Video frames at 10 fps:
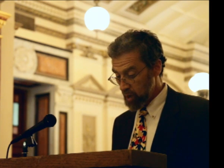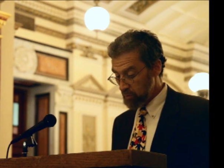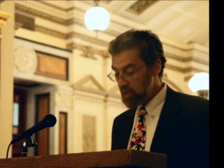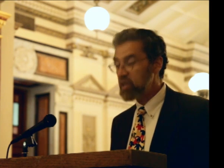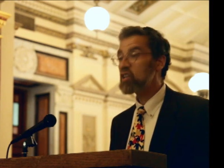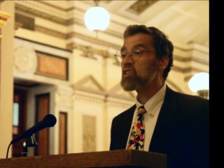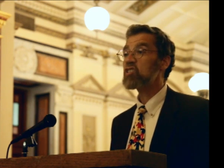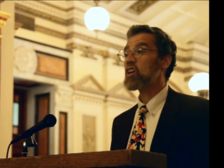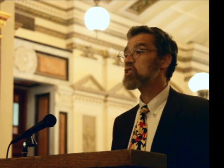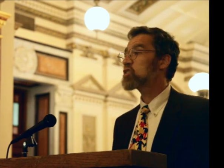Media
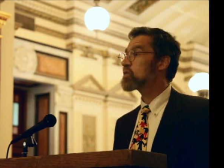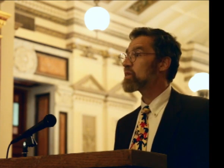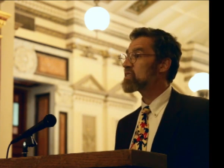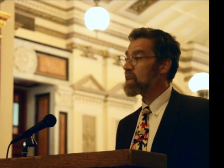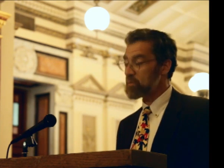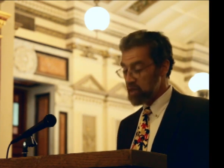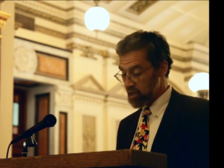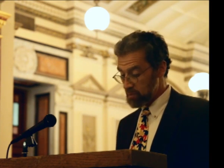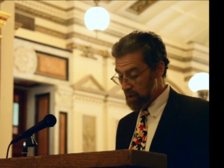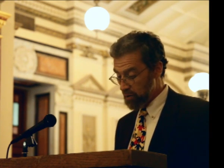discussions about
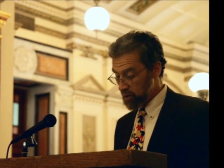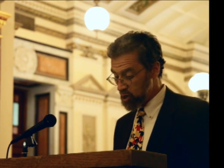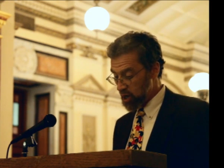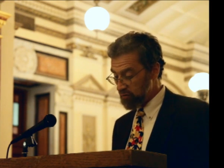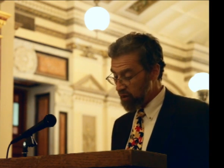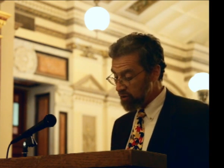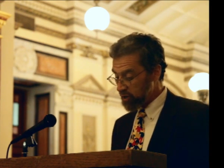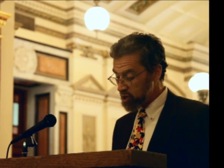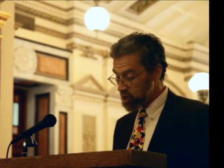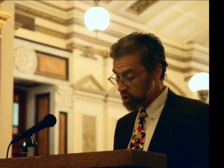same-sex marriage and
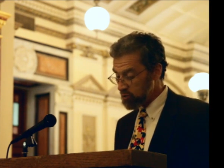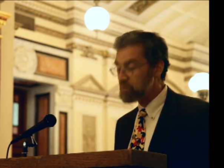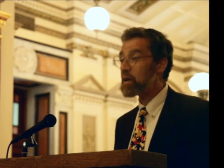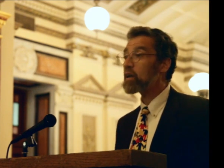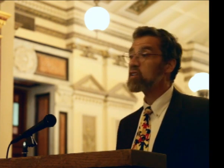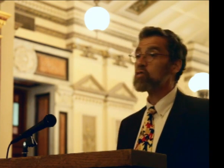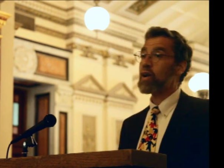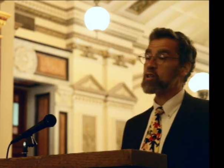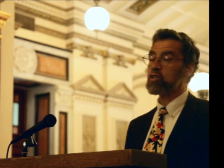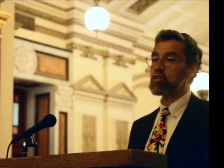fatherless children barely
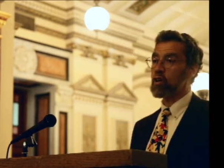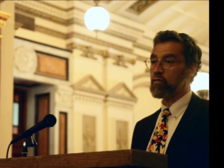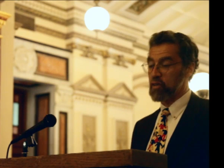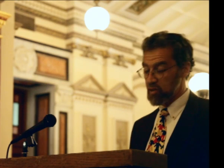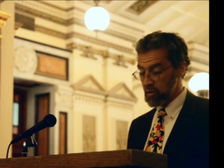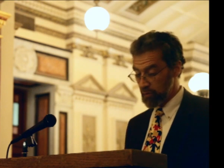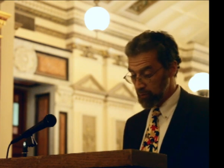scratch the surface